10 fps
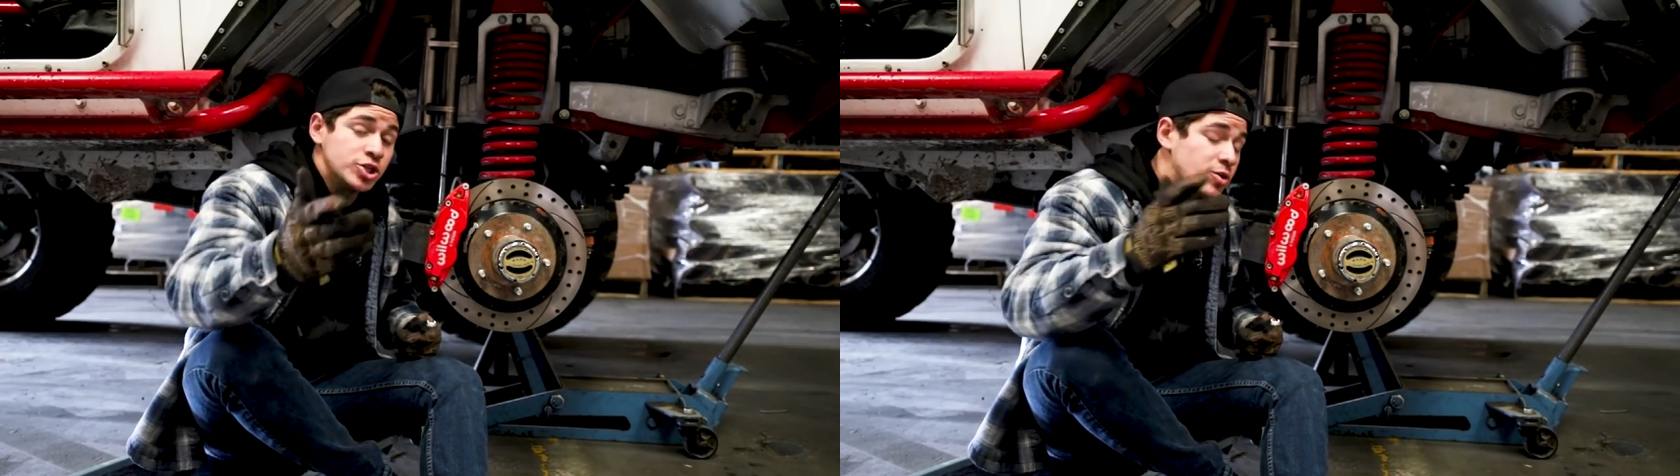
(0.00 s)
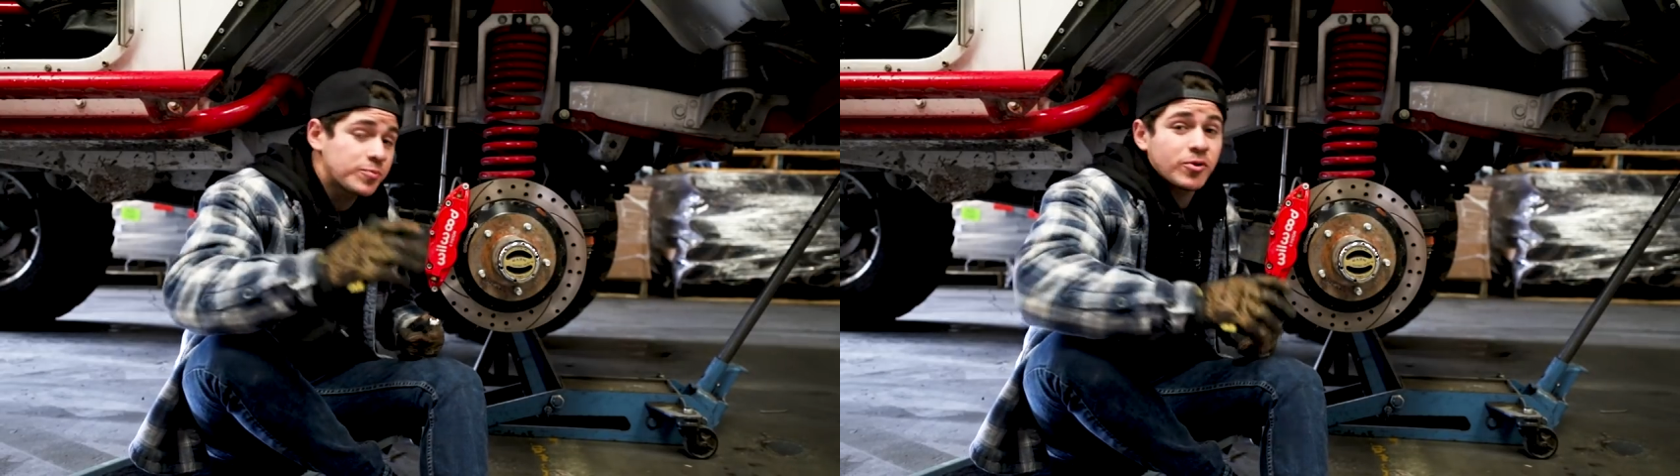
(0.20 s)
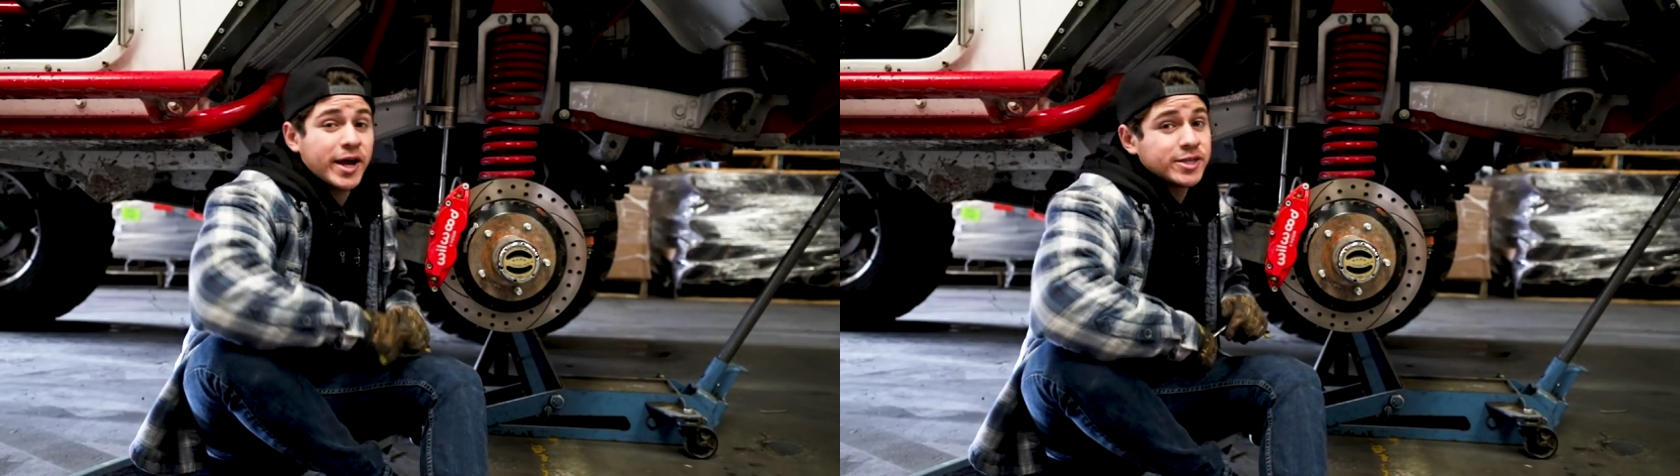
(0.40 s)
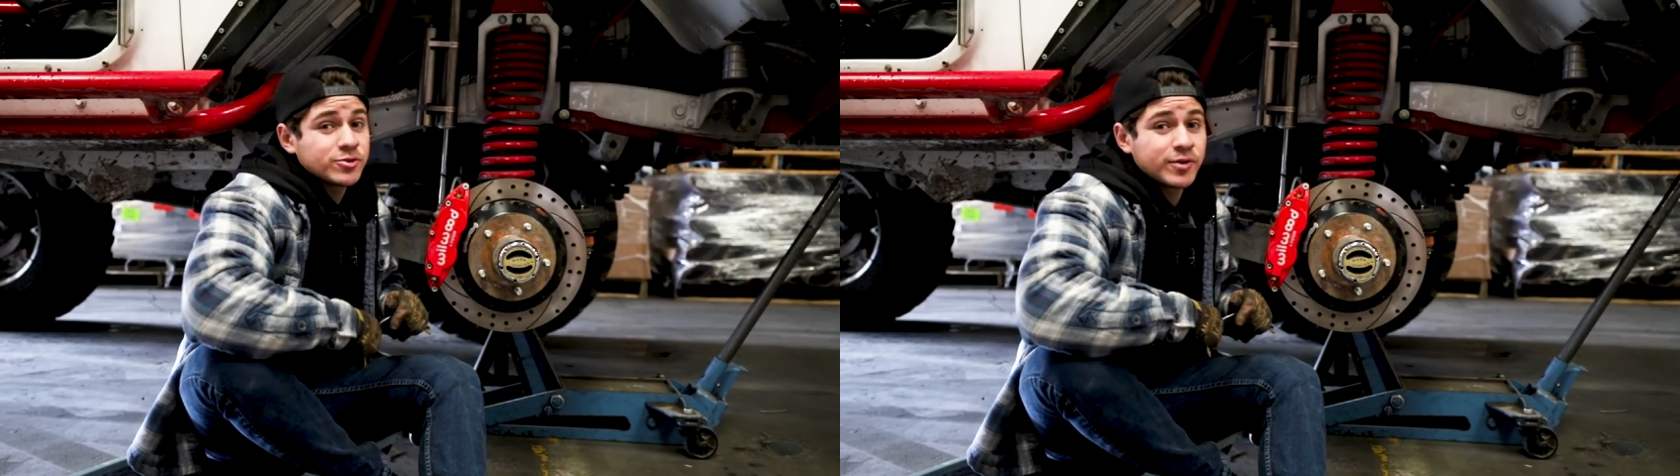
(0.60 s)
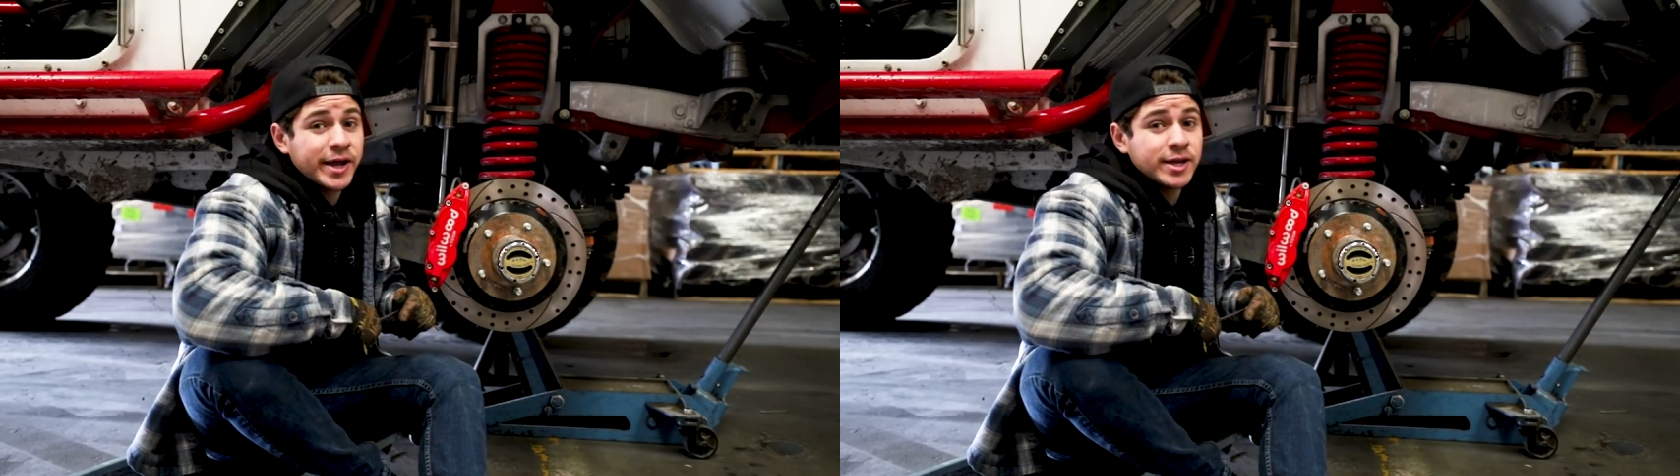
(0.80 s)
your
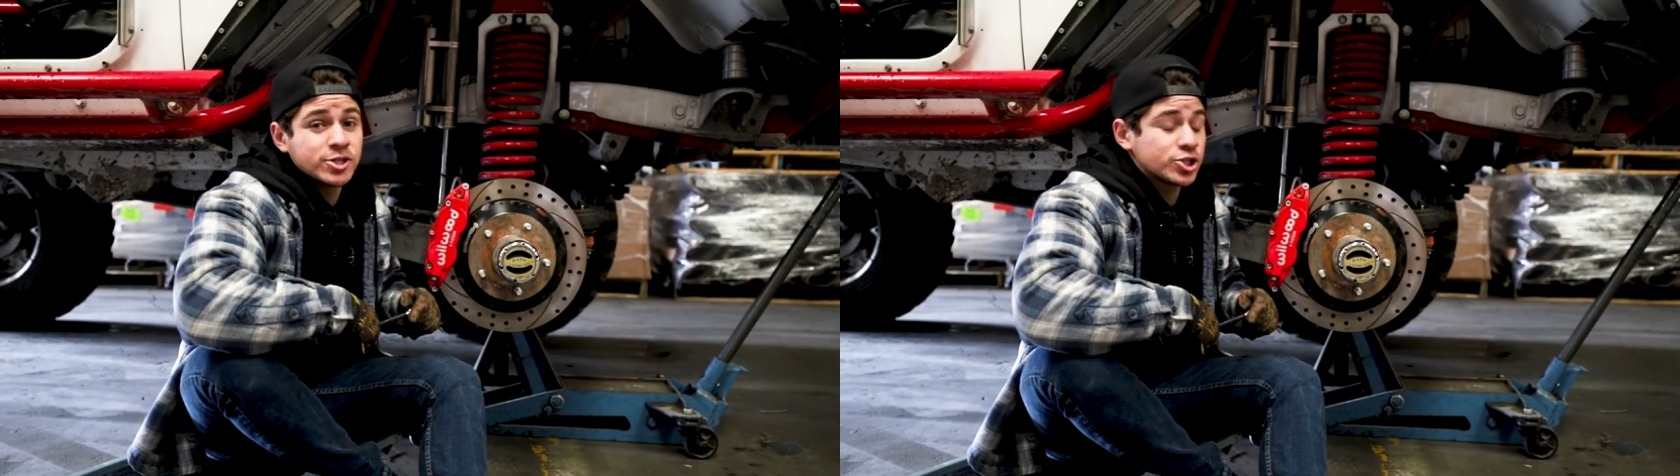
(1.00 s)
price range,